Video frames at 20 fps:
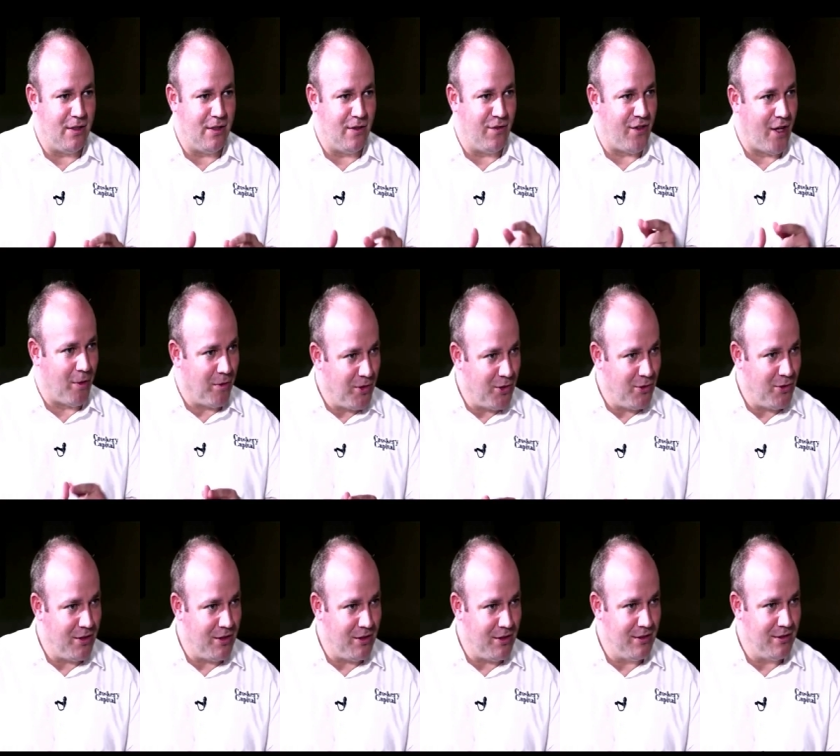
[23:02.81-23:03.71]
the
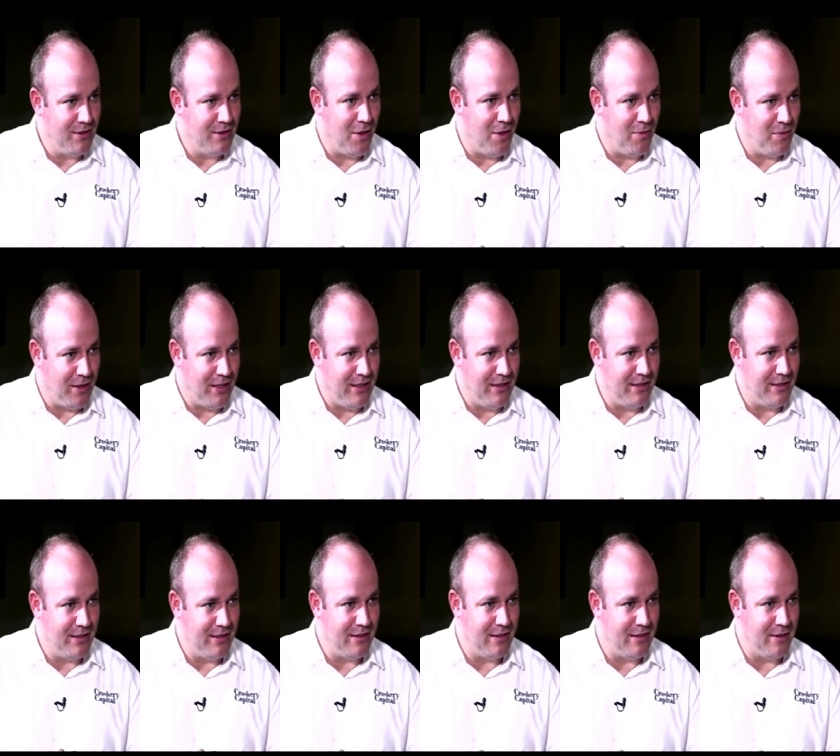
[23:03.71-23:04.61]
pharmaceutical companies,
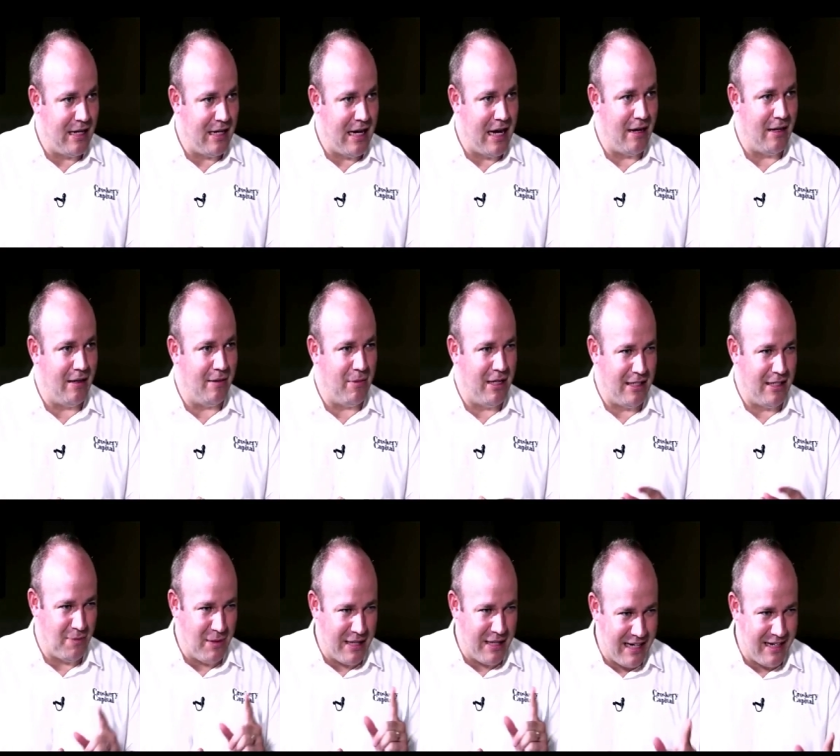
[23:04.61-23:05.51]
and but
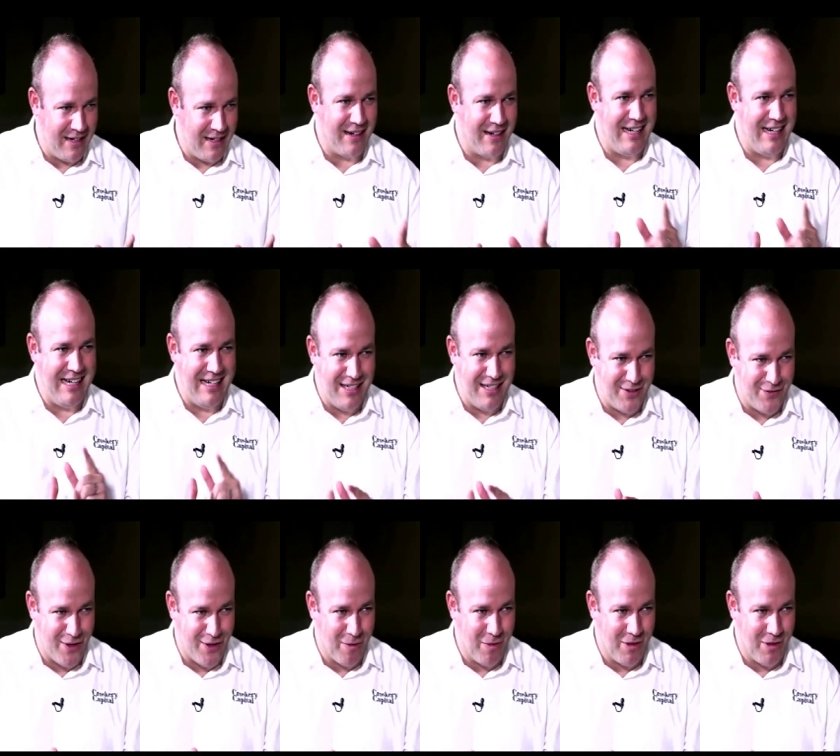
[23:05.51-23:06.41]
let's be clear, Indus
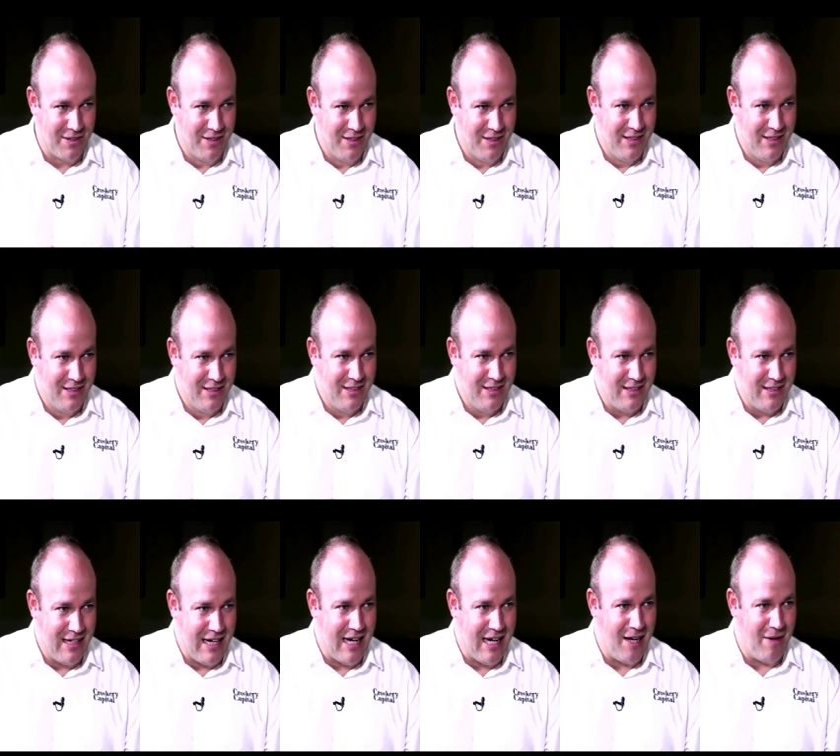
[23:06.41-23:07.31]
Pharma,
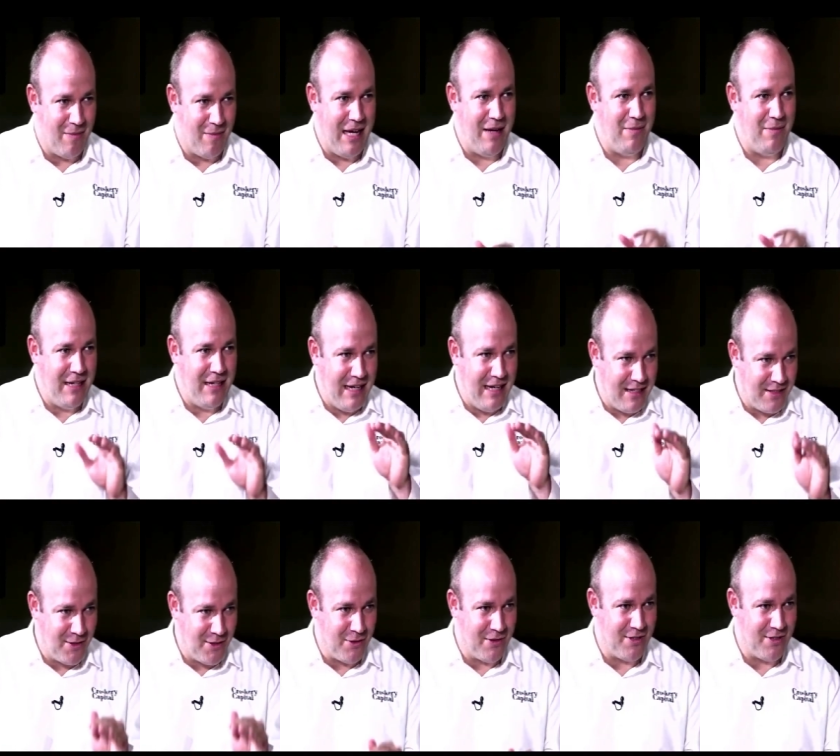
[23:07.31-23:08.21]

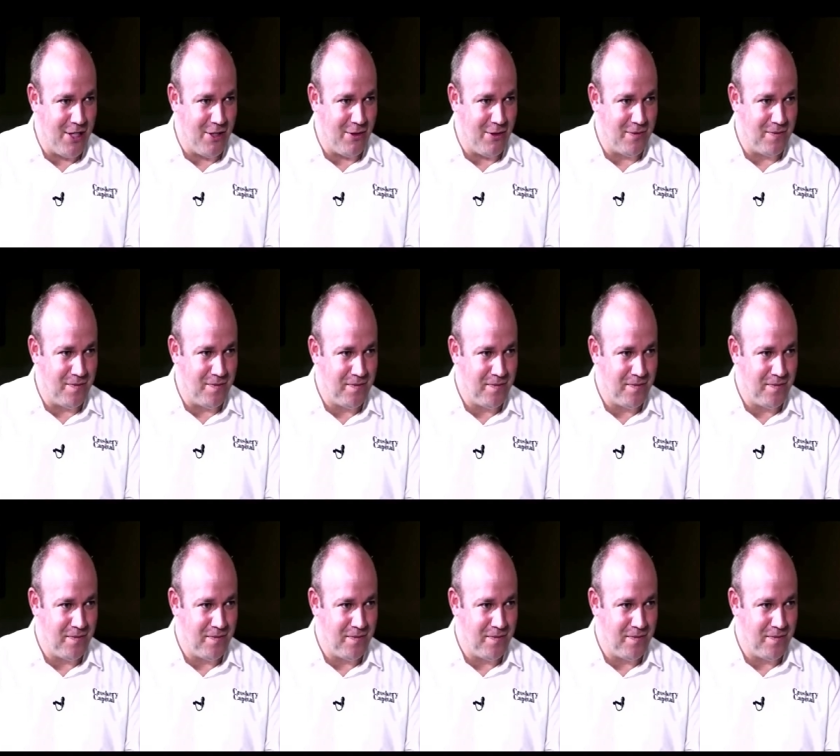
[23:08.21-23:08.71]
MDS was down.